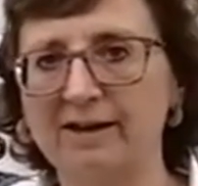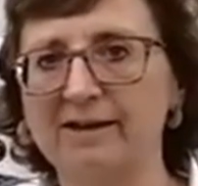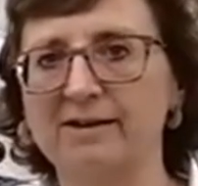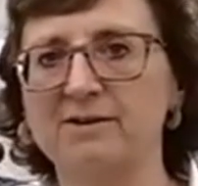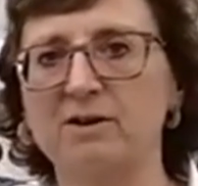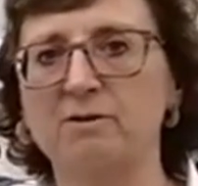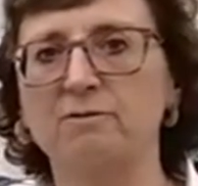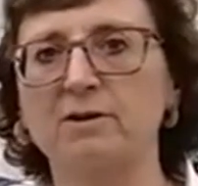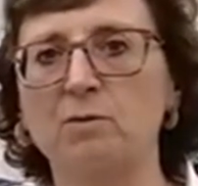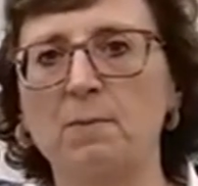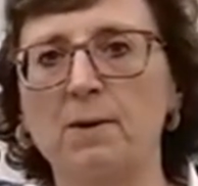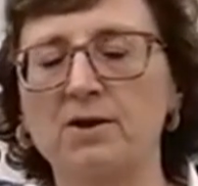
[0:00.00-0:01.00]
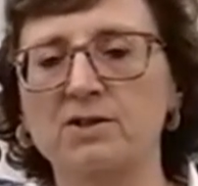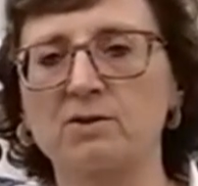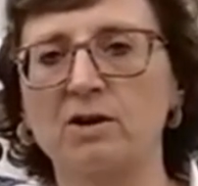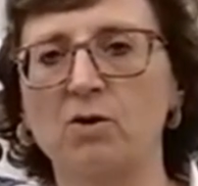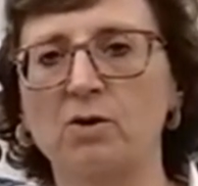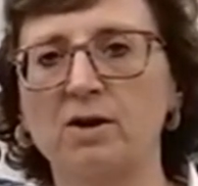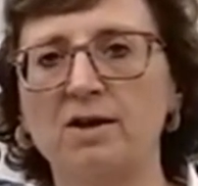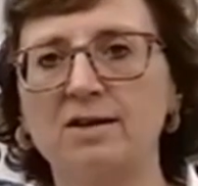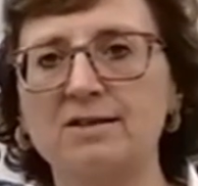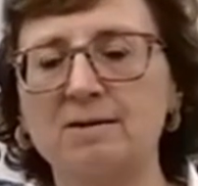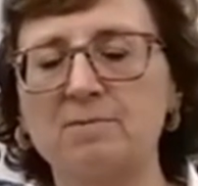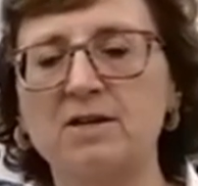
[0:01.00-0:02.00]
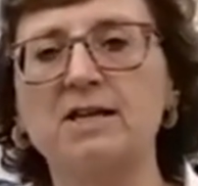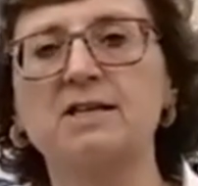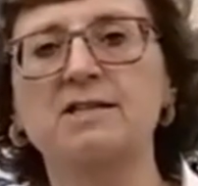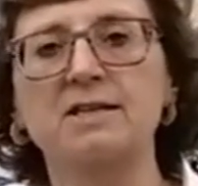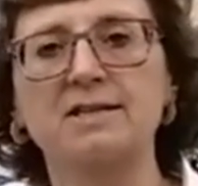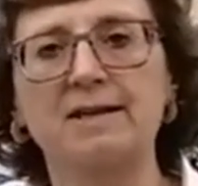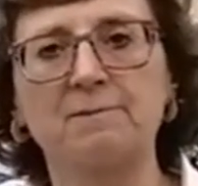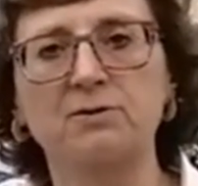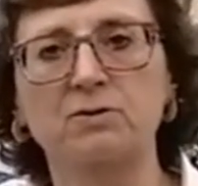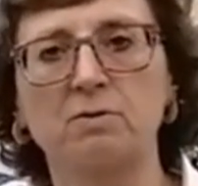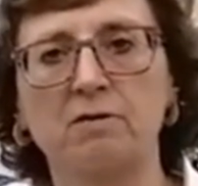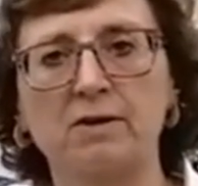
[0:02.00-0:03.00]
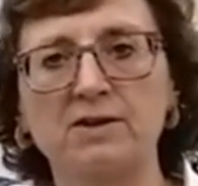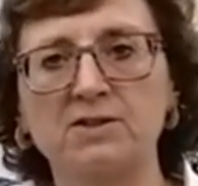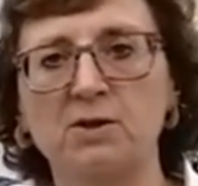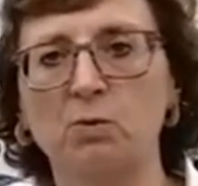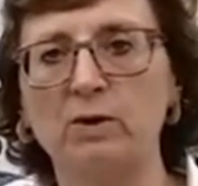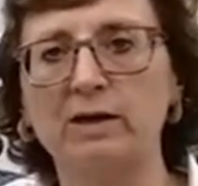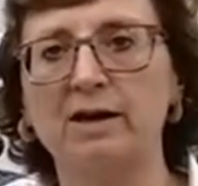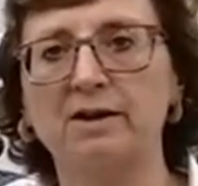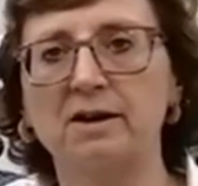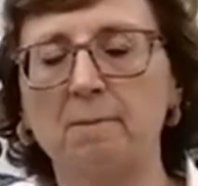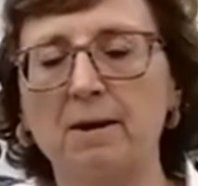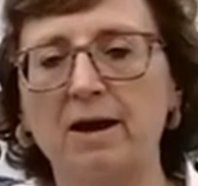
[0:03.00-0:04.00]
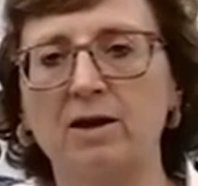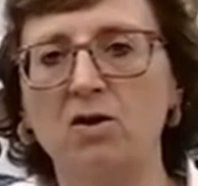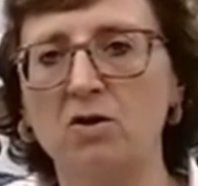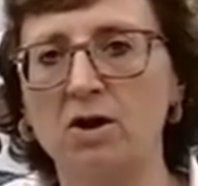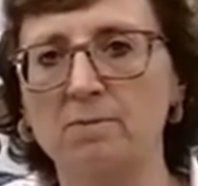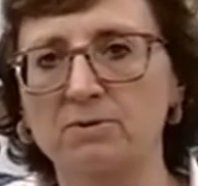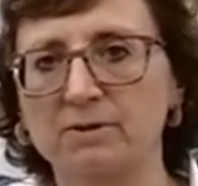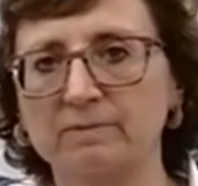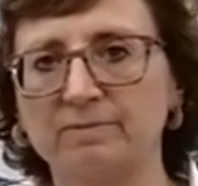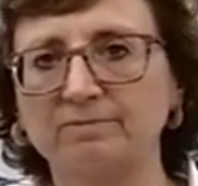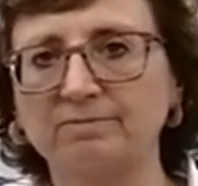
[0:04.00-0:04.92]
and hopefully we pass along some of the hints and tips from the things that we learn about long arms.